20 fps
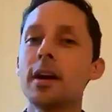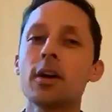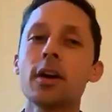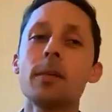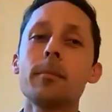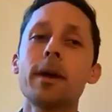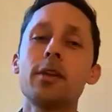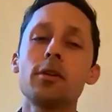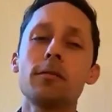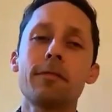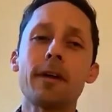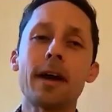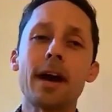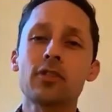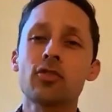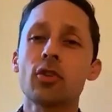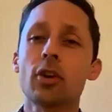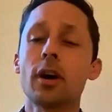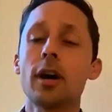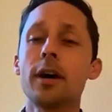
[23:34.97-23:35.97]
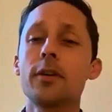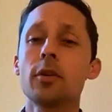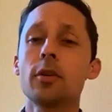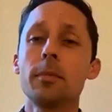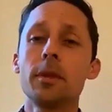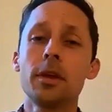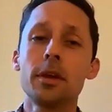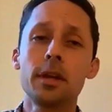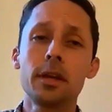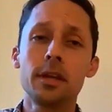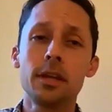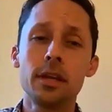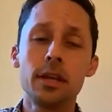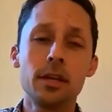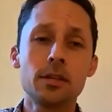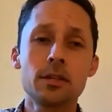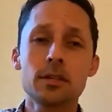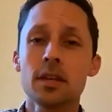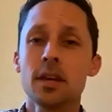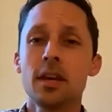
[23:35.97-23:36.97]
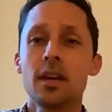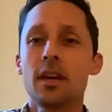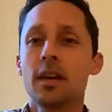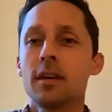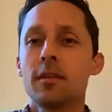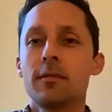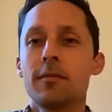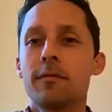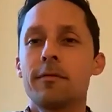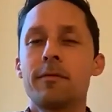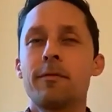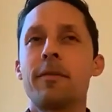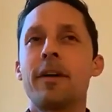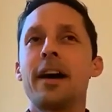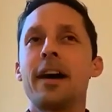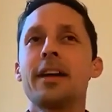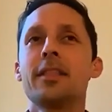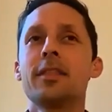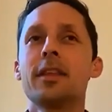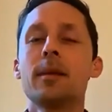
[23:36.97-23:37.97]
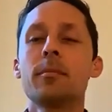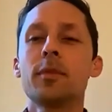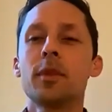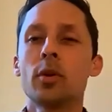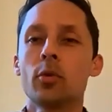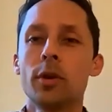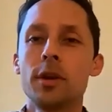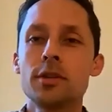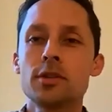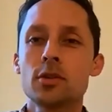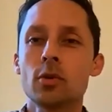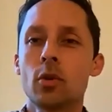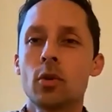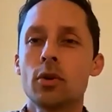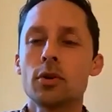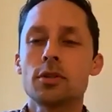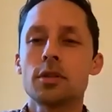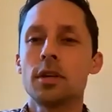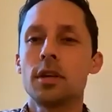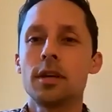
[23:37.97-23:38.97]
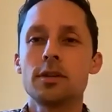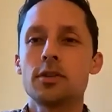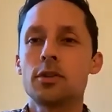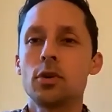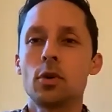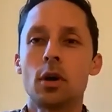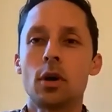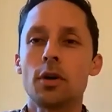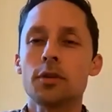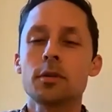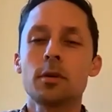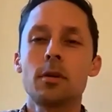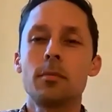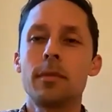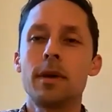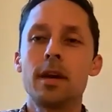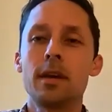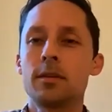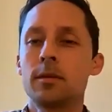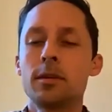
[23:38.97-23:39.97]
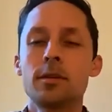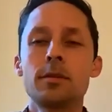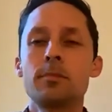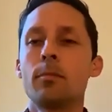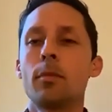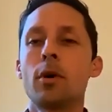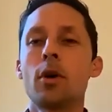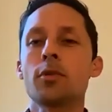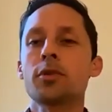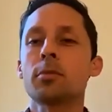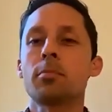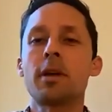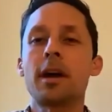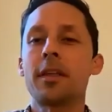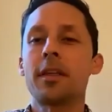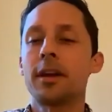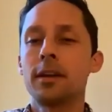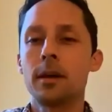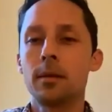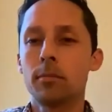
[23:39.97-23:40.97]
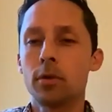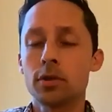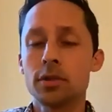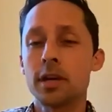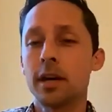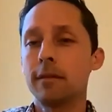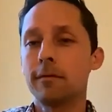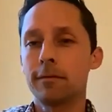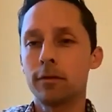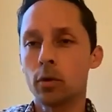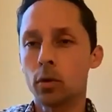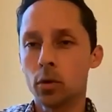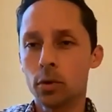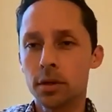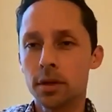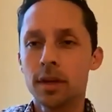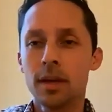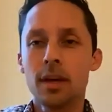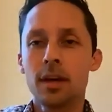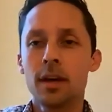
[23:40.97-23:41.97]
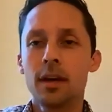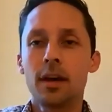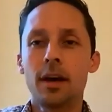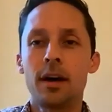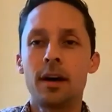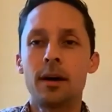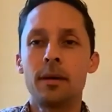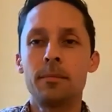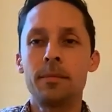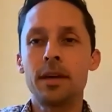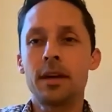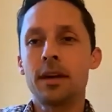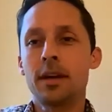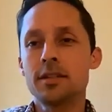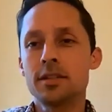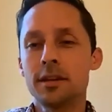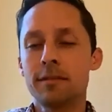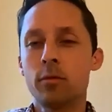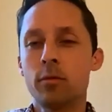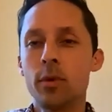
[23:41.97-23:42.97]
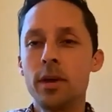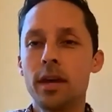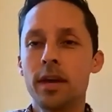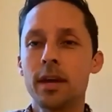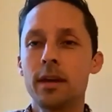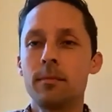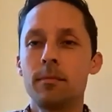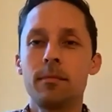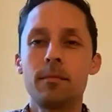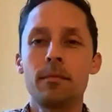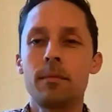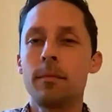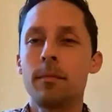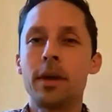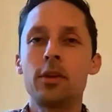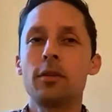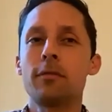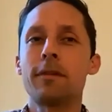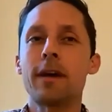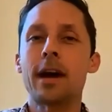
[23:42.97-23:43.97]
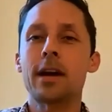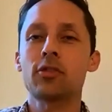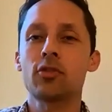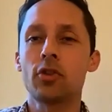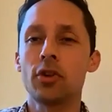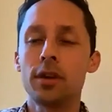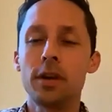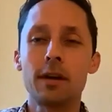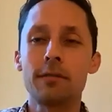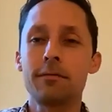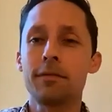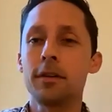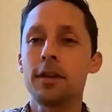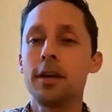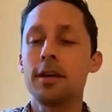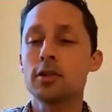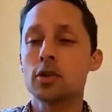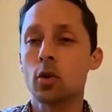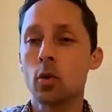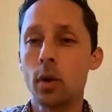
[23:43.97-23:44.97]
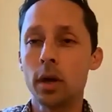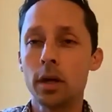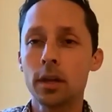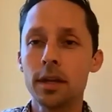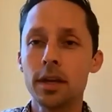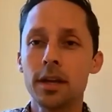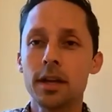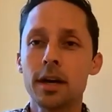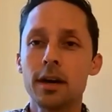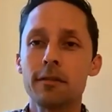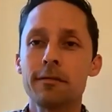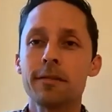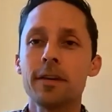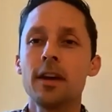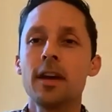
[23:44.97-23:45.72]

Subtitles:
can manufacture 100 million of these, find them the resources to ultimately multiply that number tenfold. Because if we can manufacture enough of these quickly enough,